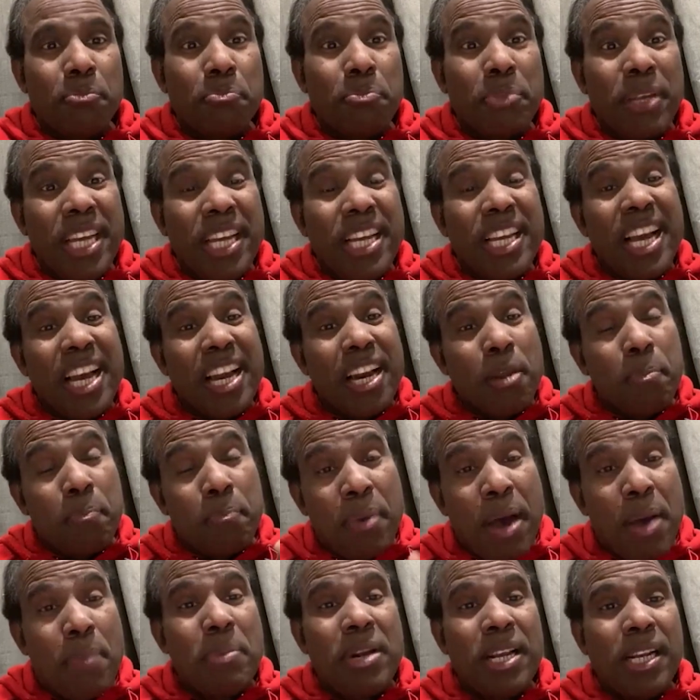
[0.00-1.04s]
being a
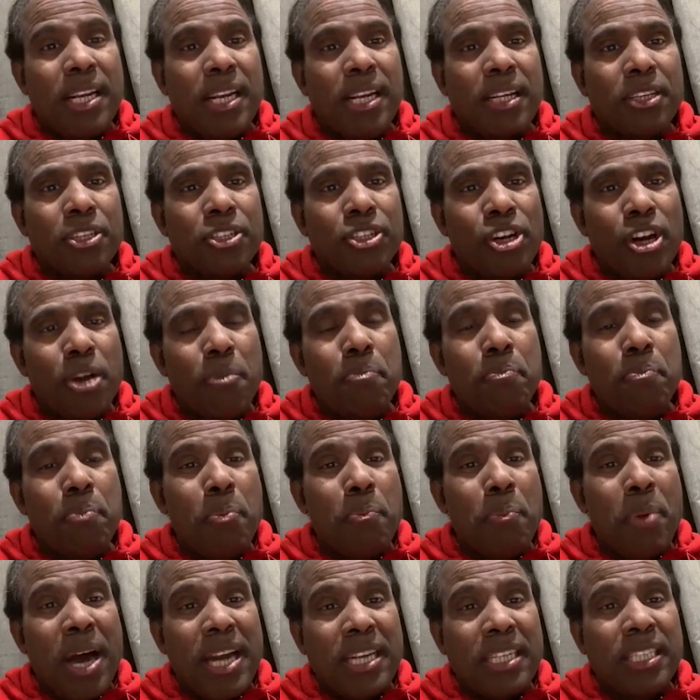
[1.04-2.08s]
Republican Trump
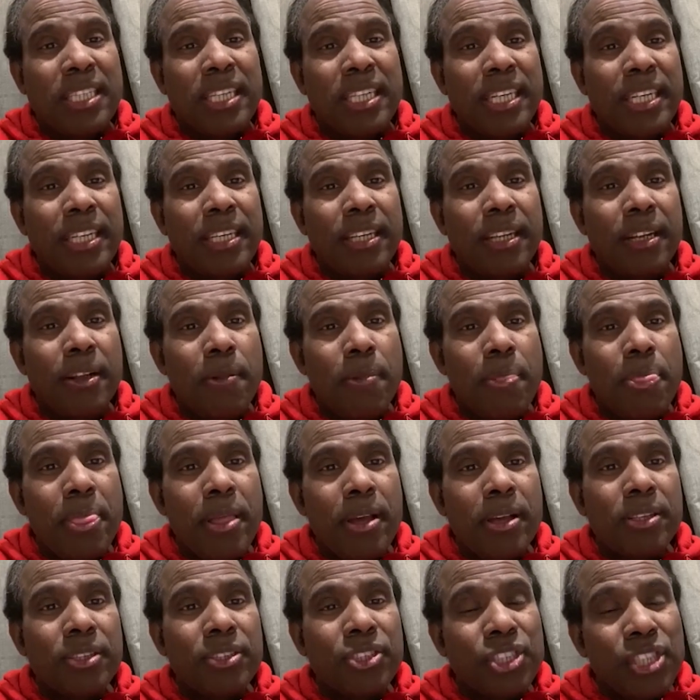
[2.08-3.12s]
Party
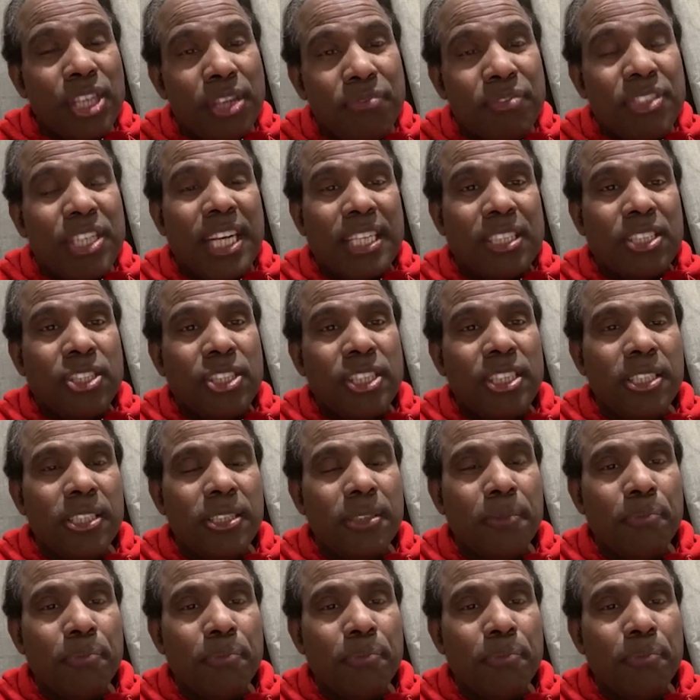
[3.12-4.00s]
Chief Justice,